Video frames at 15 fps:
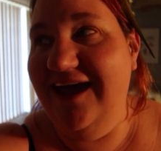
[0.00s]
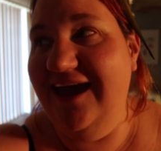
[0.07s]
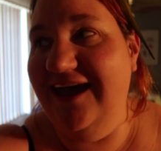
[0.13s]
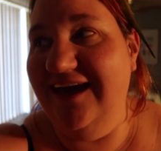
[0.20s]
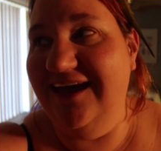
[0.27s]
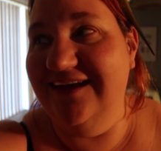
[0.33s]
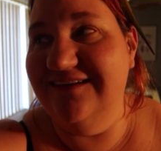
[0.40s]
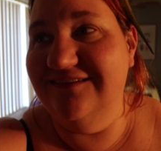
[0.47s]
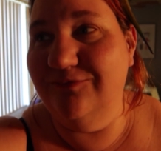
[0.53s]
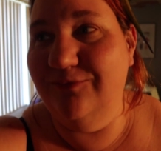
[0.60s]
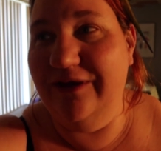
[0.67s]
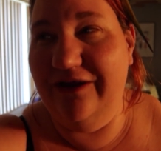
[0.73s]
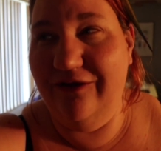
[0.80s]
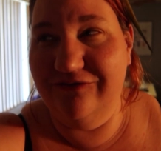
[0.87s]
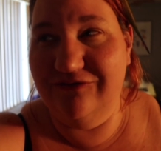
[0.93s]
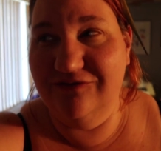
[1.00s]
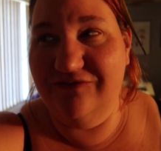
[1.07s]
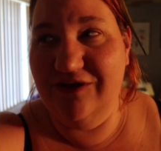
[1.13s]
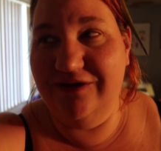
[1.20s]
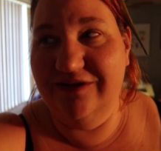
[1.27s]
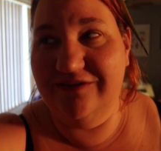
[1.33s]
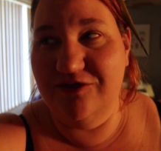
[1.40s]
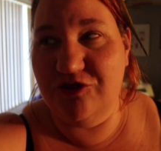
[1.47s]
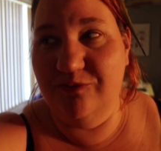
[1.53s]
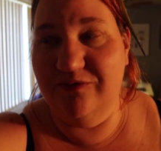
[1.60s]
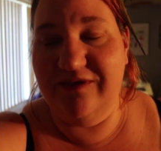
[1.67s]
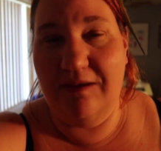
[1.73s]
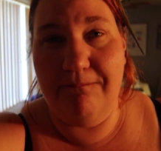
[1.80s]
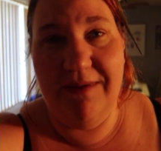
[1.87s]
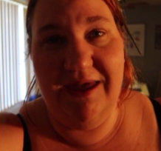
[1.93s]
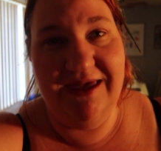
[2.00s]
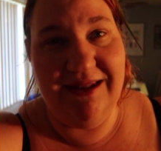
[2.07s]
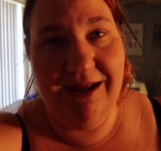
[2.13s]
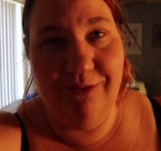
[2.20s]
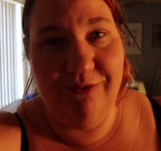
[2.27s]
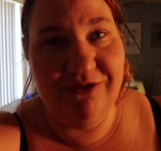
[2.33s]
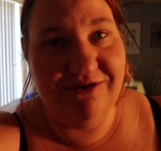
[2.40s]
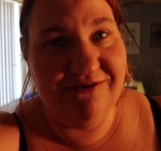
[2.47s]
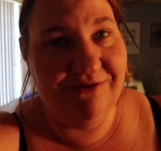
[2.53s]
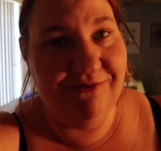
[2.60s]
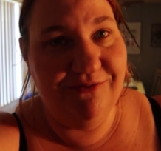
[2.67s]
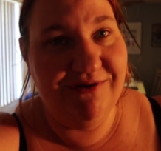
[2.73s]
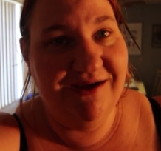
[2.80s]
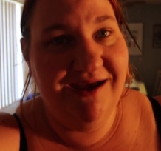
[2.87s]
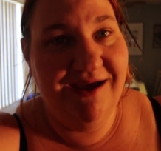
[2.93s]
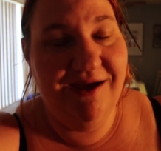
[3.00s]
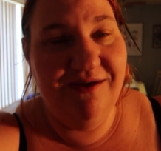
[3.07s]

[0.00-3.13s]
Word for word: And we had also found out that she was like making out with a dude